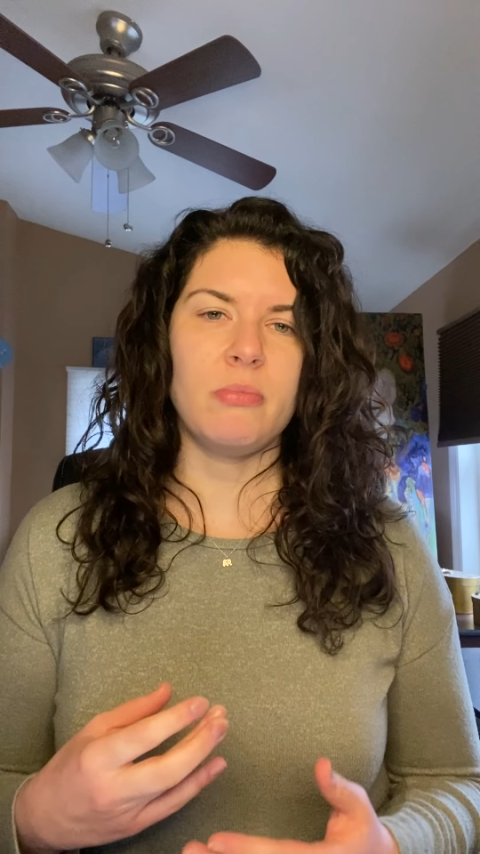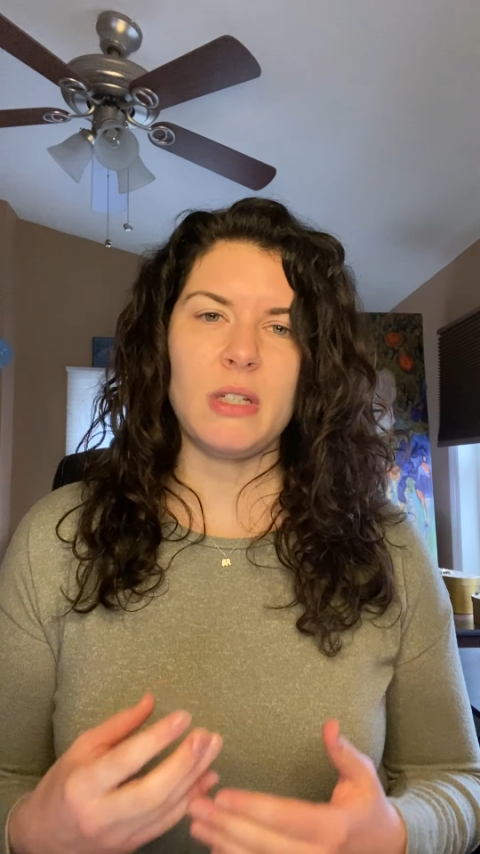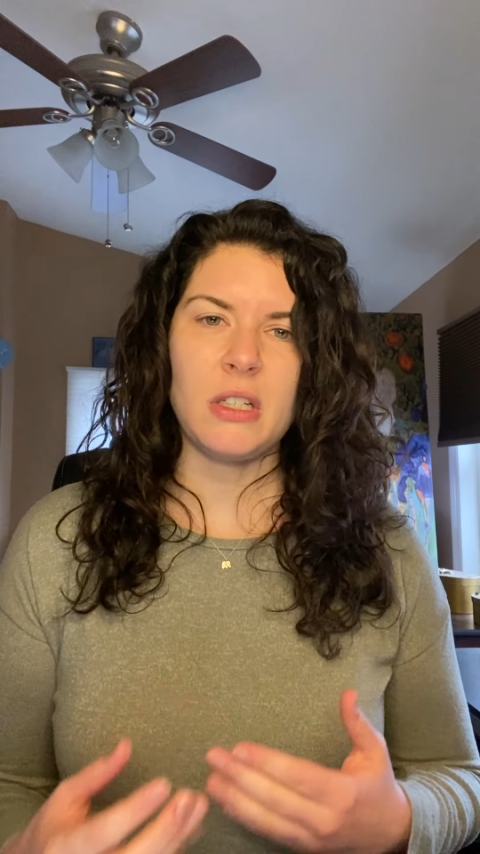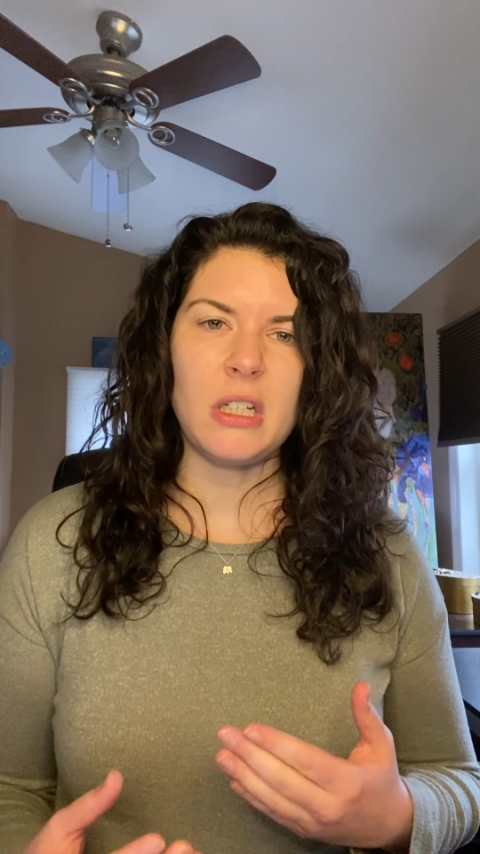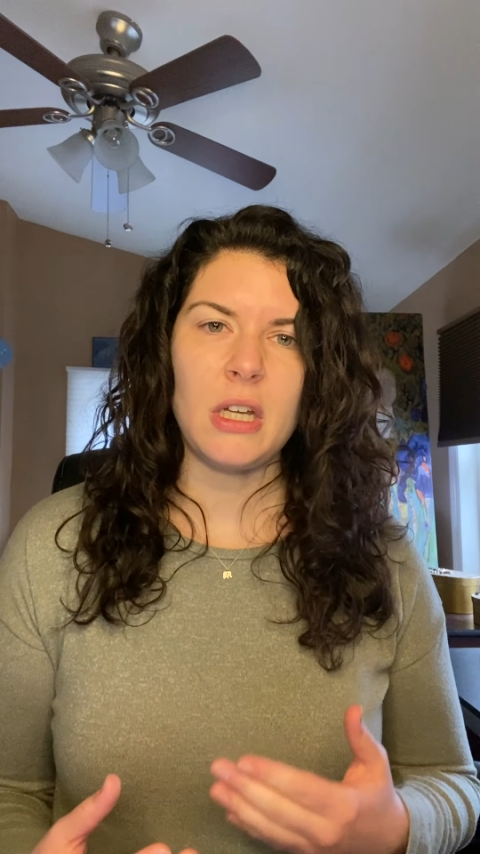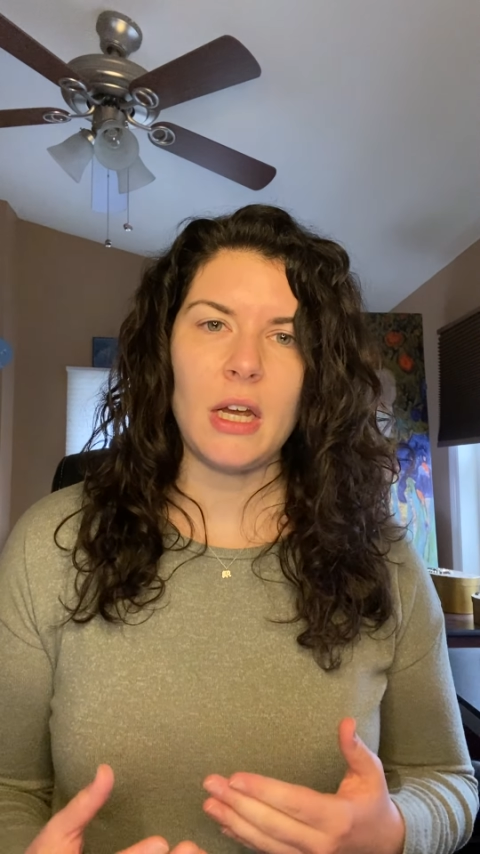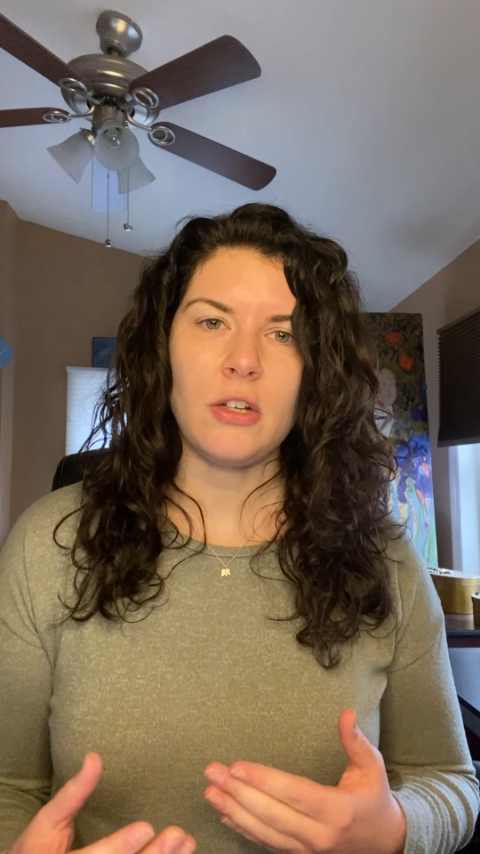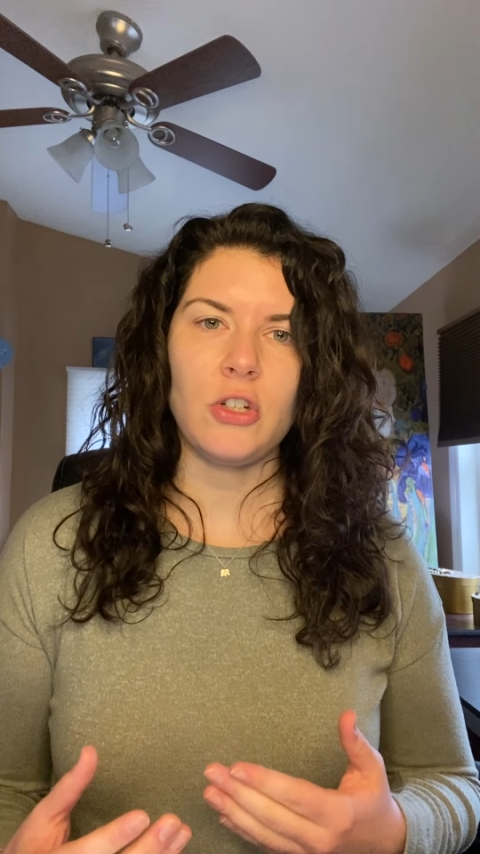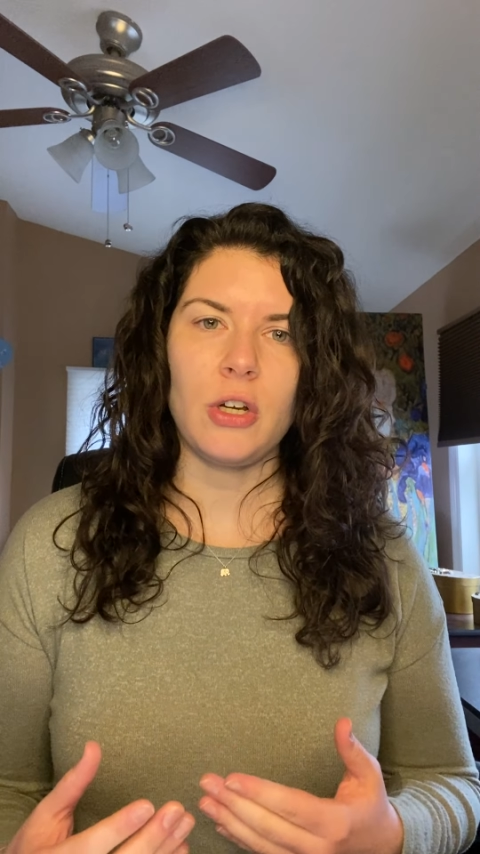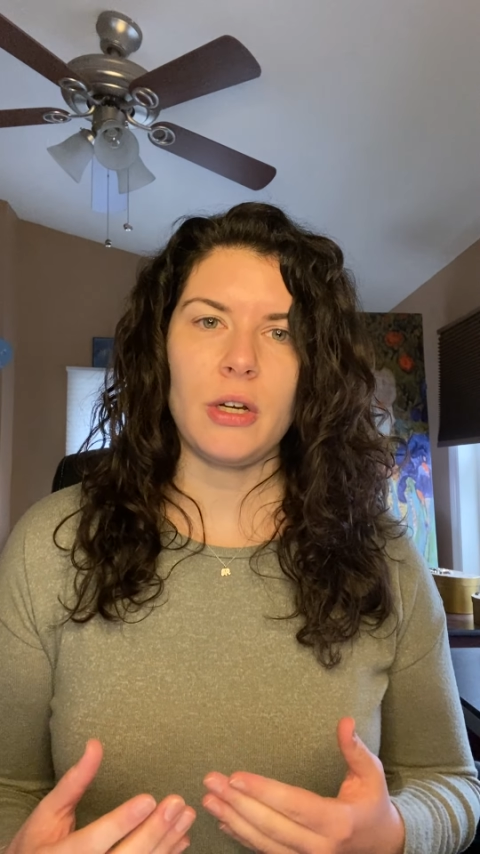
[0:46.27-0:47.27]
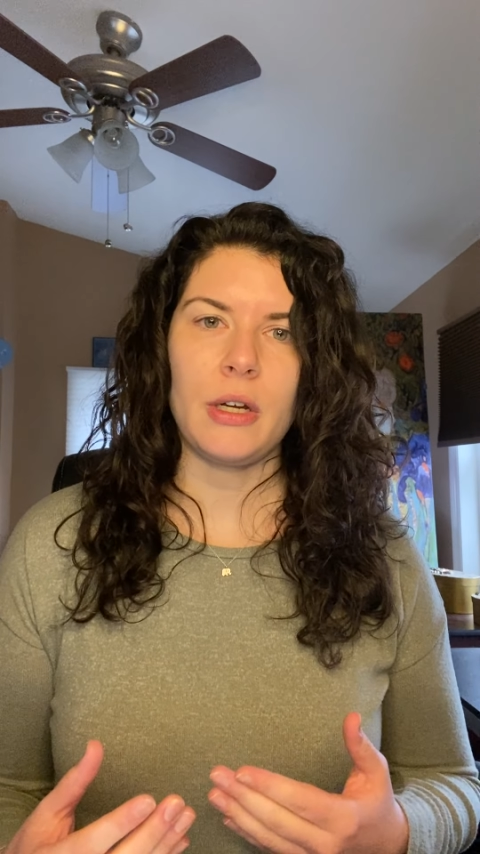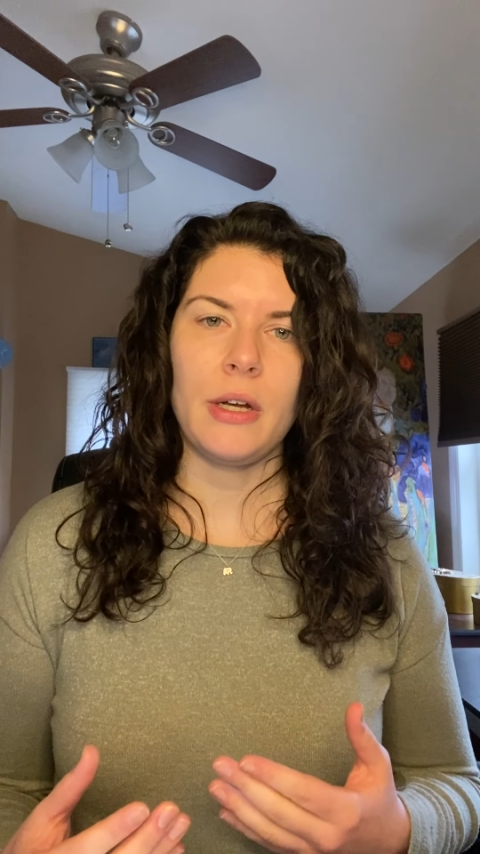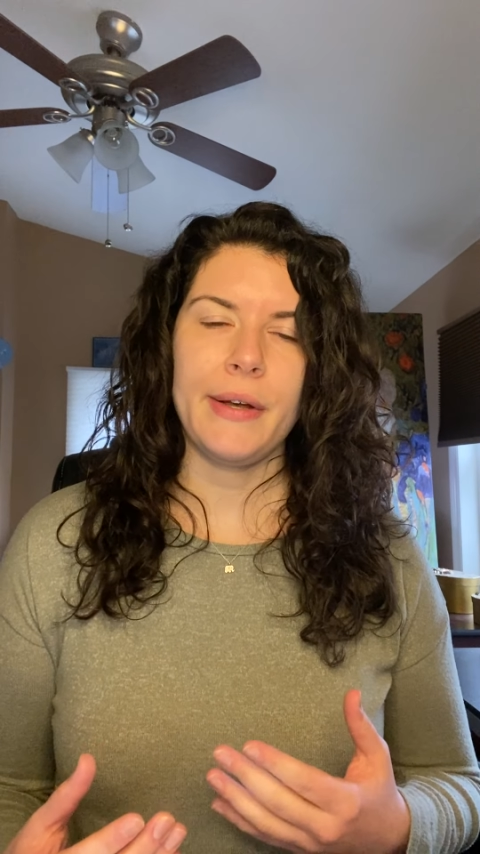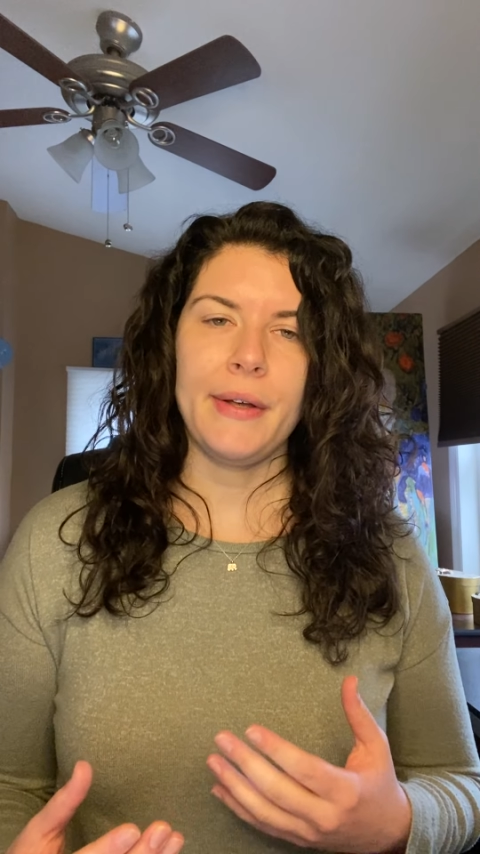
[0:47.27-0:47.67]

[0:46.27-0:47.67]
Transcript: disengaging.